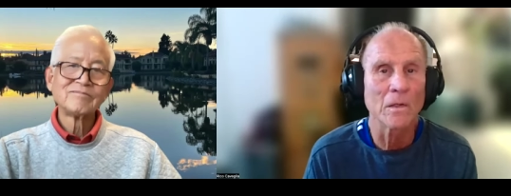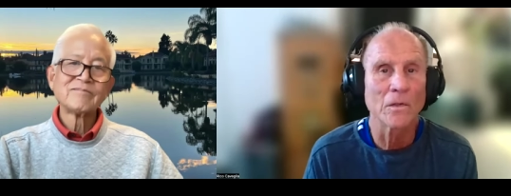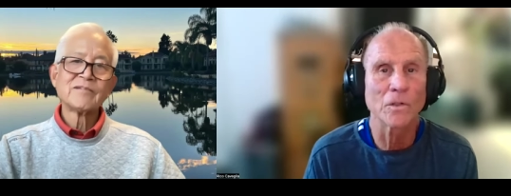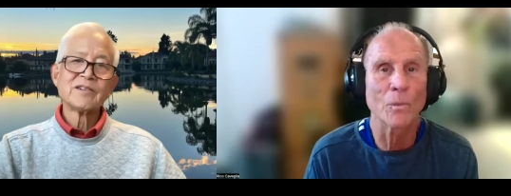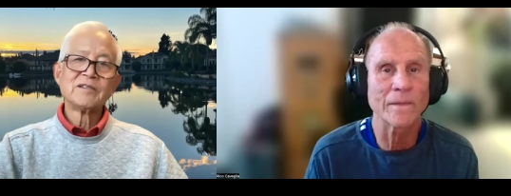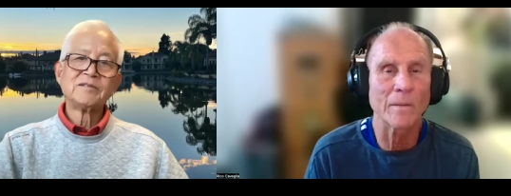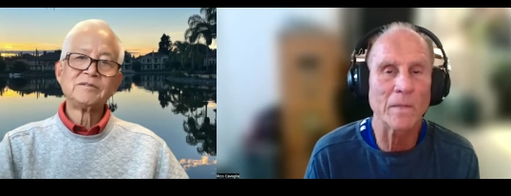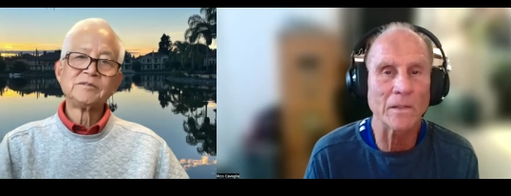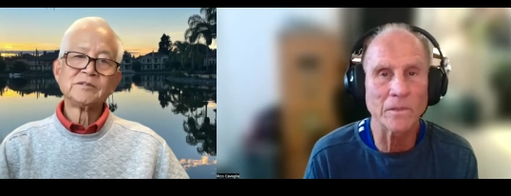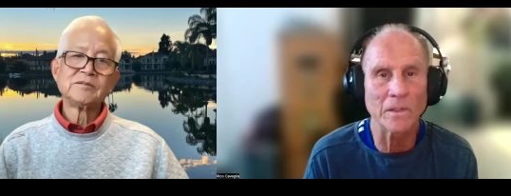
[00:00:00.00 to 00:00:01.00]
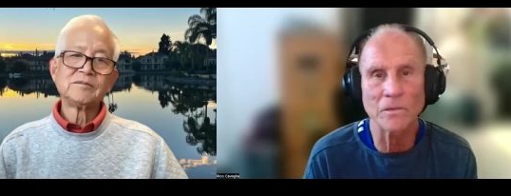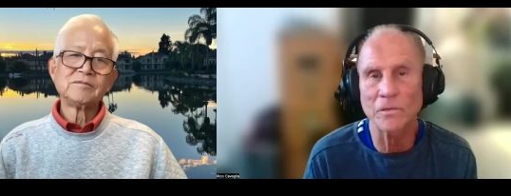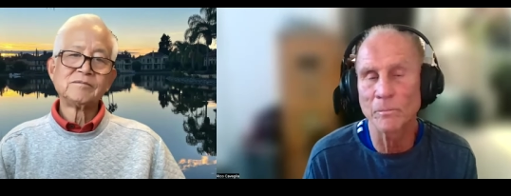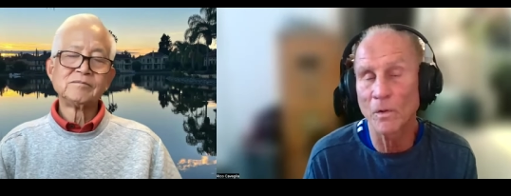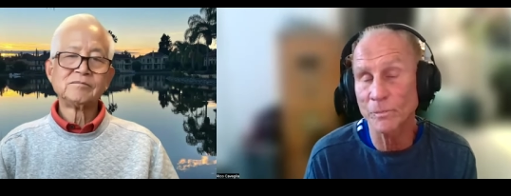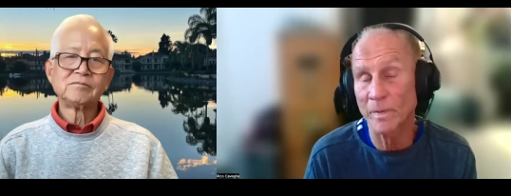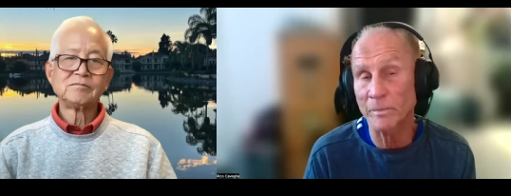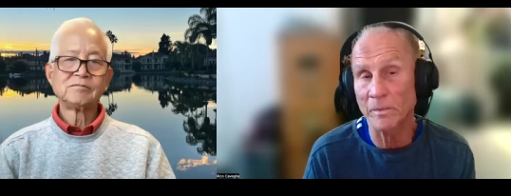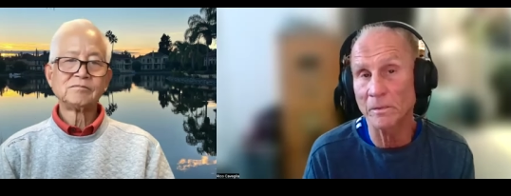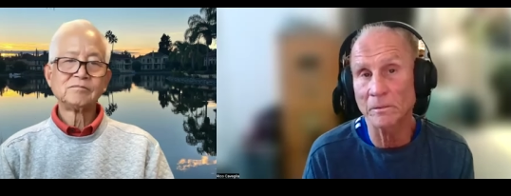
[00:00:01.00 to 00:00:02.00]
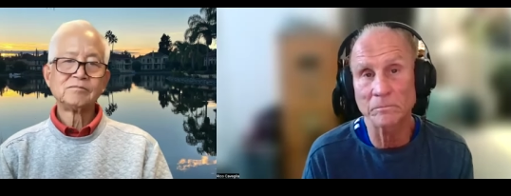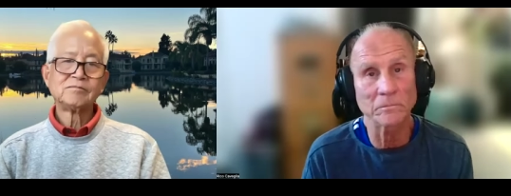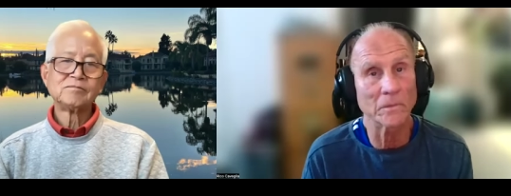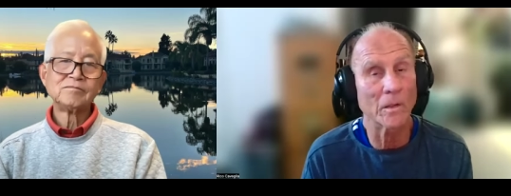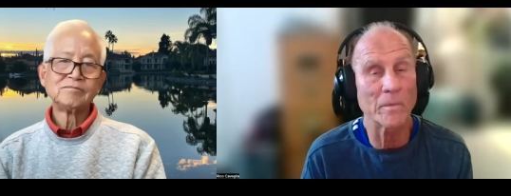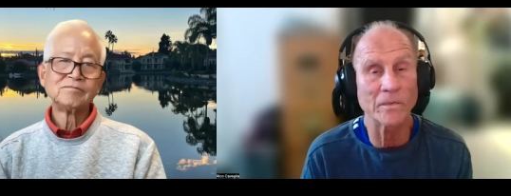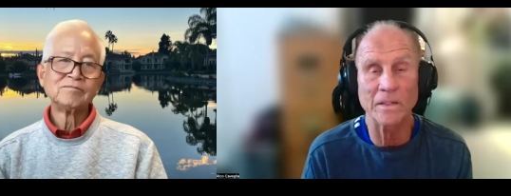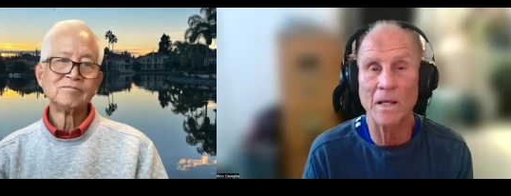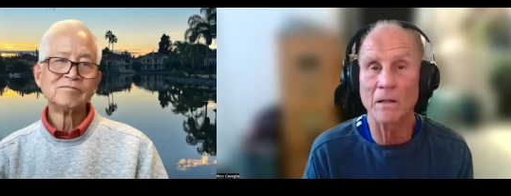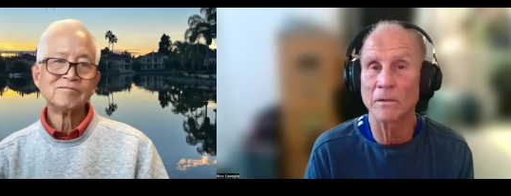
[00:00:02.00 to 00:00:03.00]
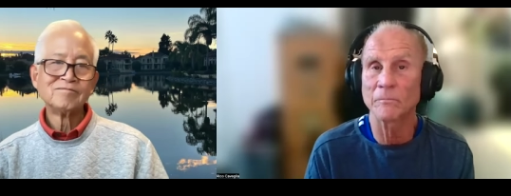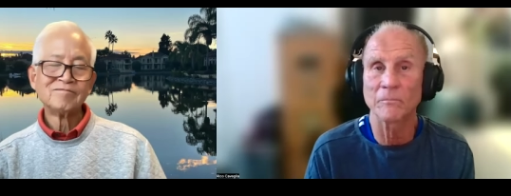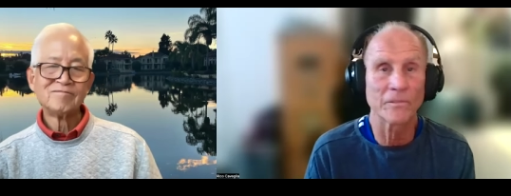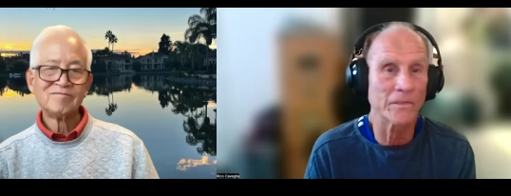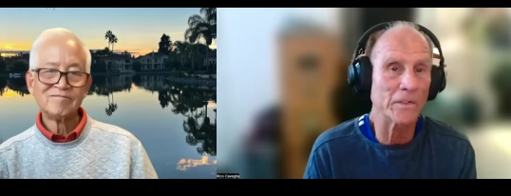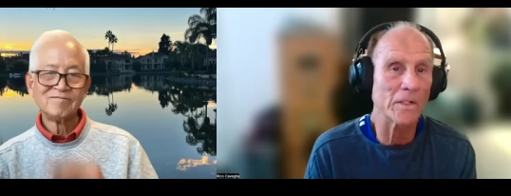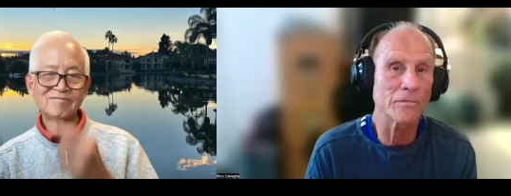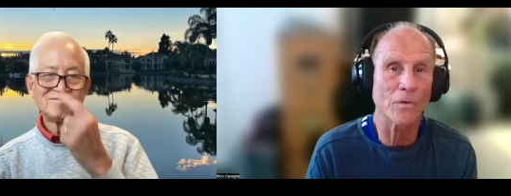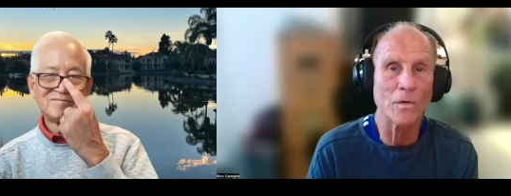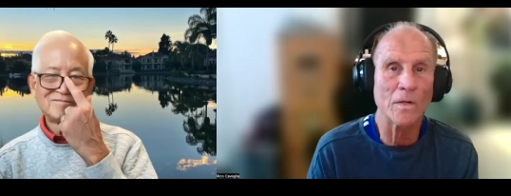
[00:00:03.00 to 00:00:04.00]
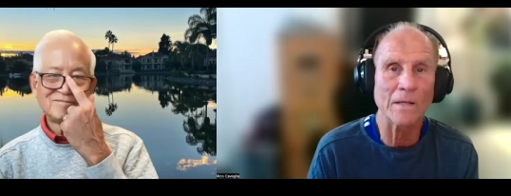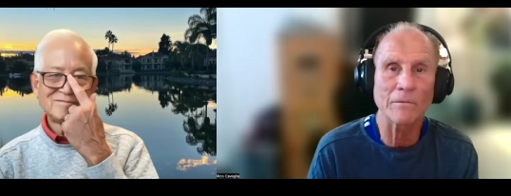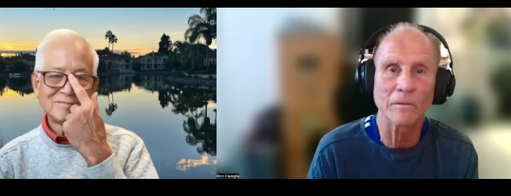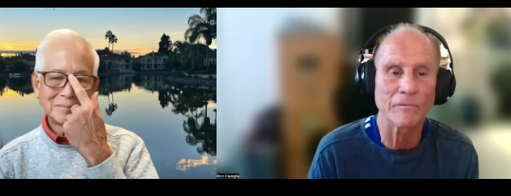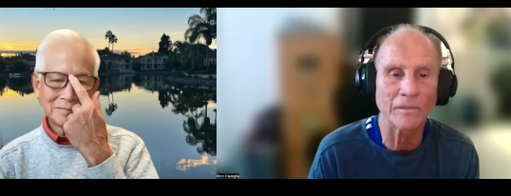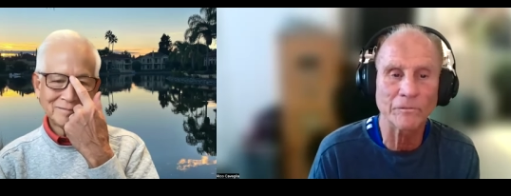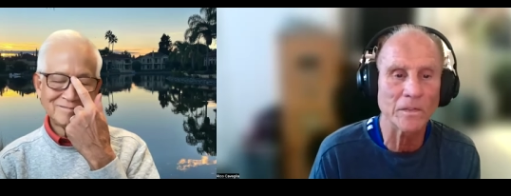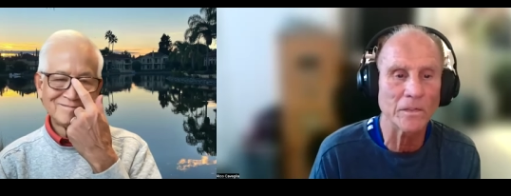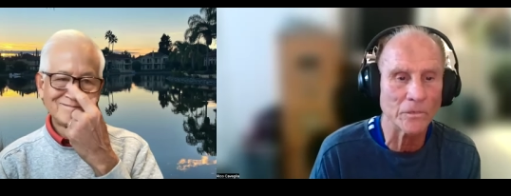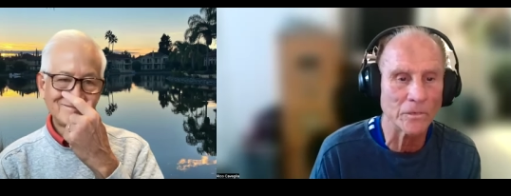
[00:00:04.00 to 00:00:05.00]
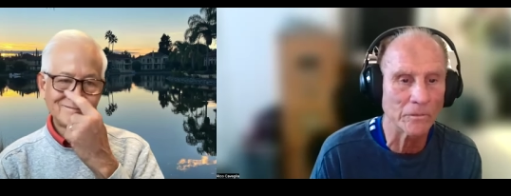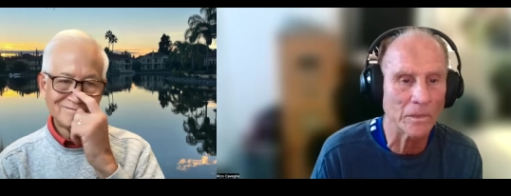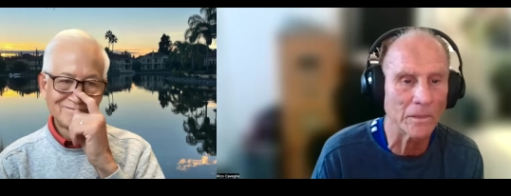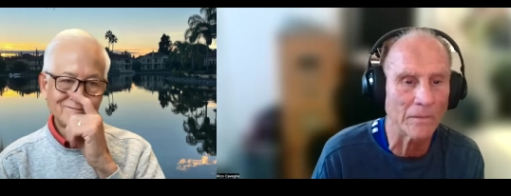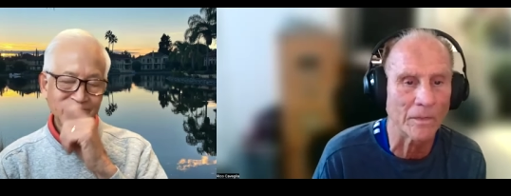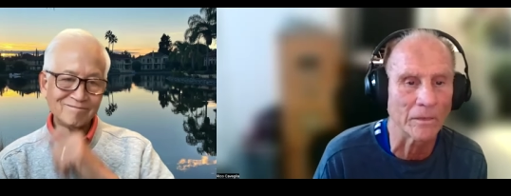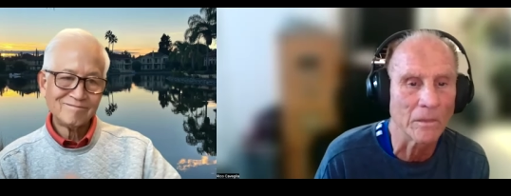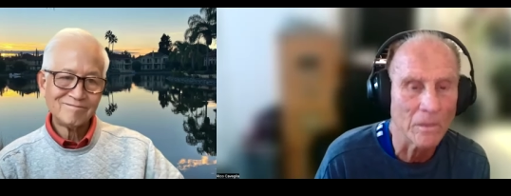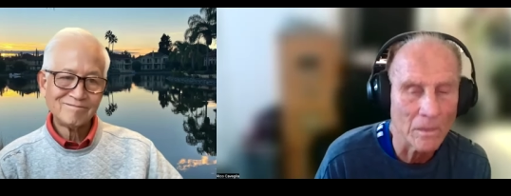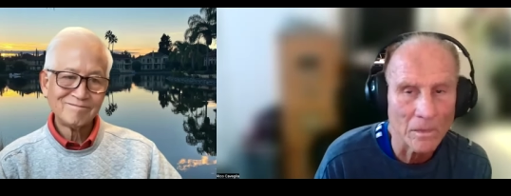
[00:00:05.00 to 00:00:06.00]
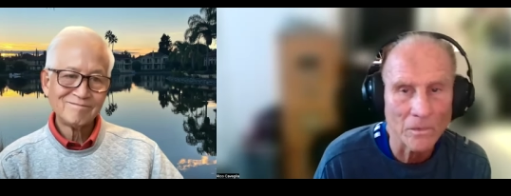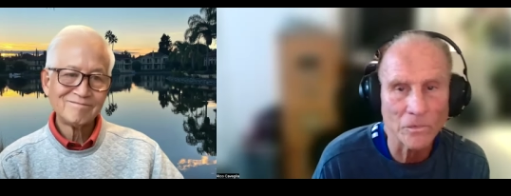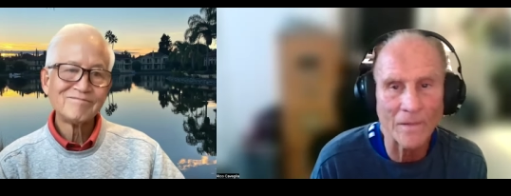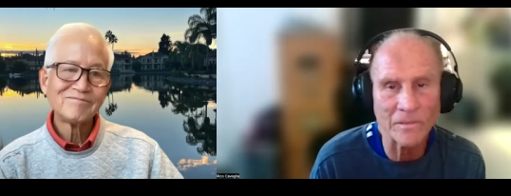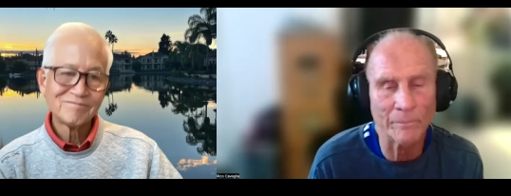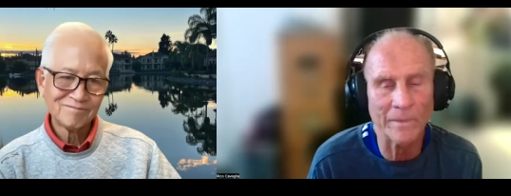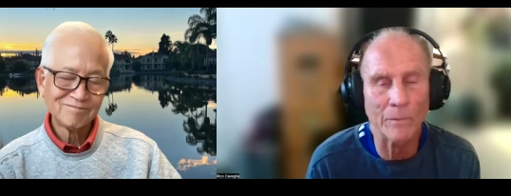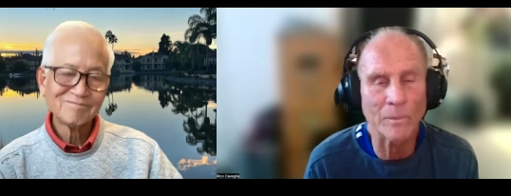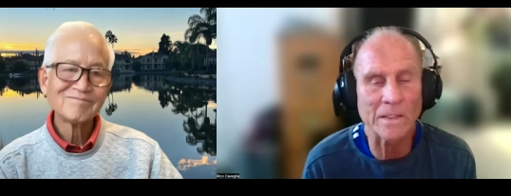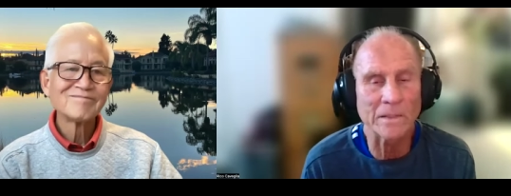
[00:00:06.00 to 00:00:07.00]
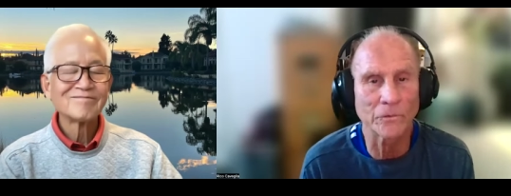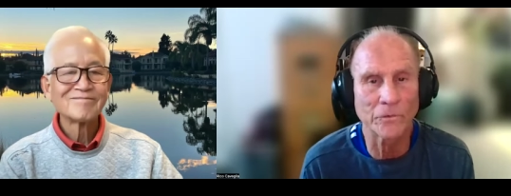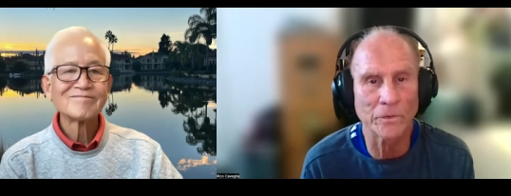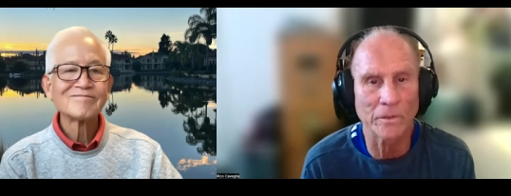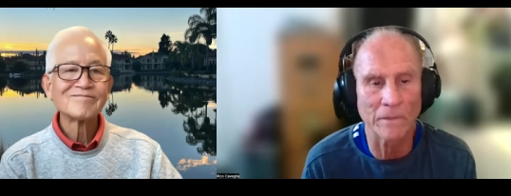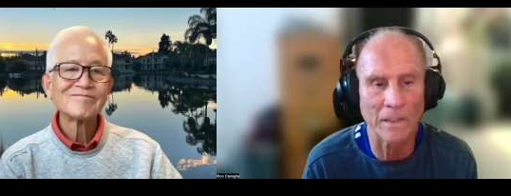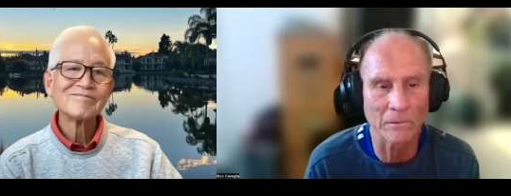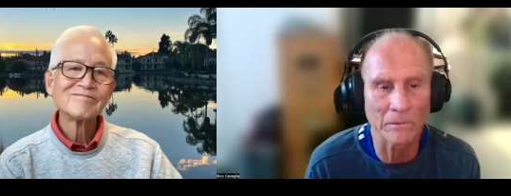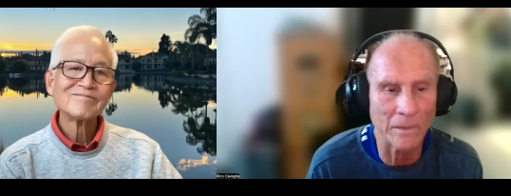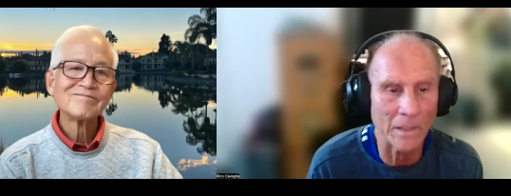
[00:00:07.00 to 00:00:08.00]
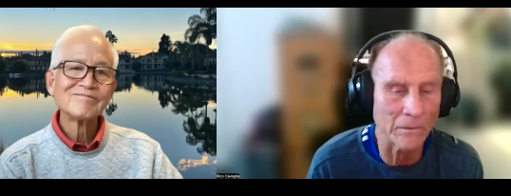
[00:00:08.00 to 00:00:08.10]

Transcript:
Speaker 1: So, what that means is most people are missing out on 30, 40, even 50 years of good living. So that's something that we need to turn around. And